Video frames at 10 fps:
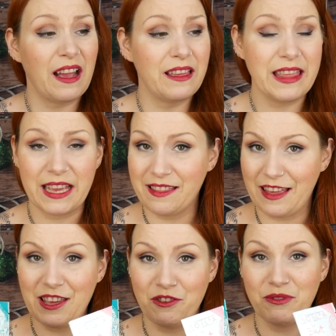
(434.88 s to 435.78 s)
that I think
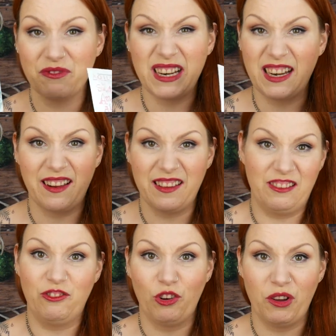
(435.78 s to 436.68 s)
that you would really like
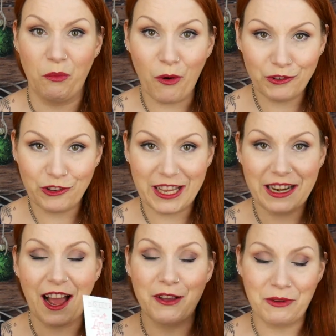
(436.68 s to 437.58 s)
enjoy
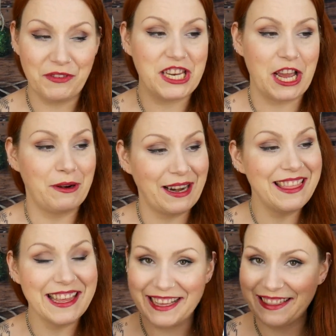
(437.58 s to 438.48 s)
watching, I will video, and I
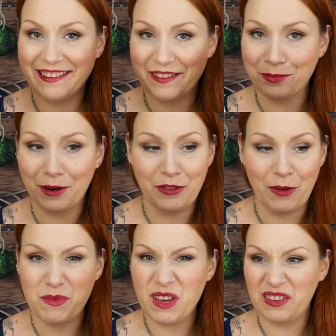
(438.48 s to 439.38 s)
think this is one of
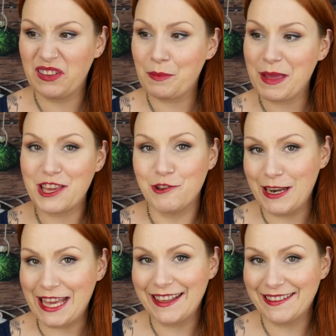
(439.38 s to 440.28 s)
them because it's a bit
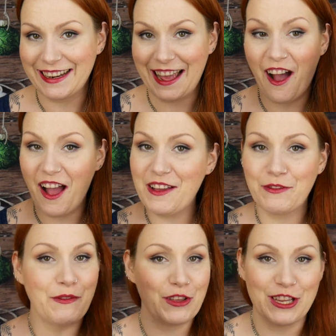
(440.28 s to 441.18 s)
unique, isn't it?
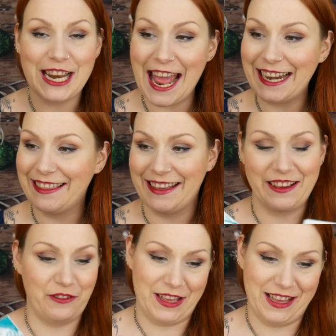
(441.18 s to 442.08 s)
I've never heard
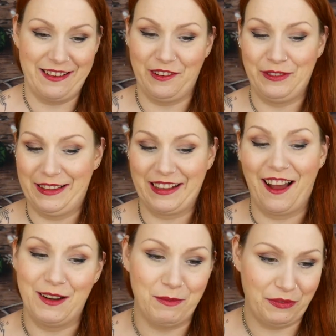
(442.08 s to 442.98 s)
anything of it of this
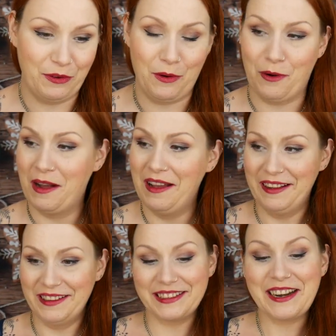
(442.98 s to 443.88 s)
kind before,
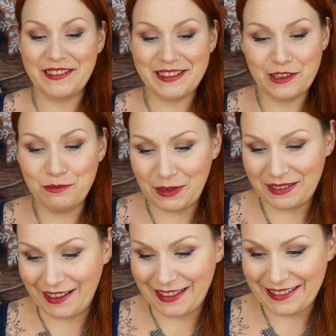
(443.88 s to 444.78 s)
so no, it's super
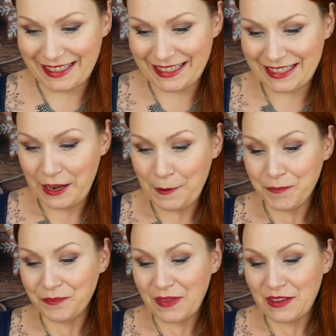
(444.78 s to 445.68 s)
excited.
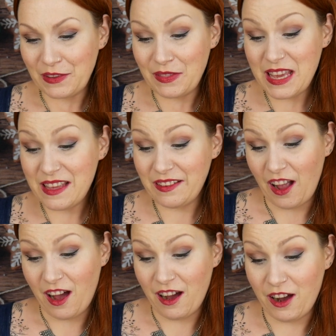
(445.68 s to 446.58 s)
So these
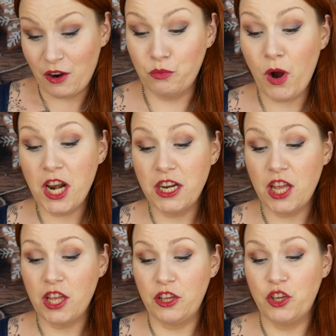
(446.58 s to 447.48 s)
are
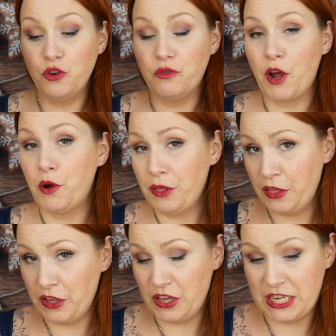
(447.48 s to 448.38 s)

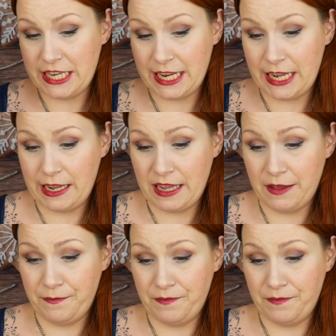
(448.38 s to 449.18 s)
€1.30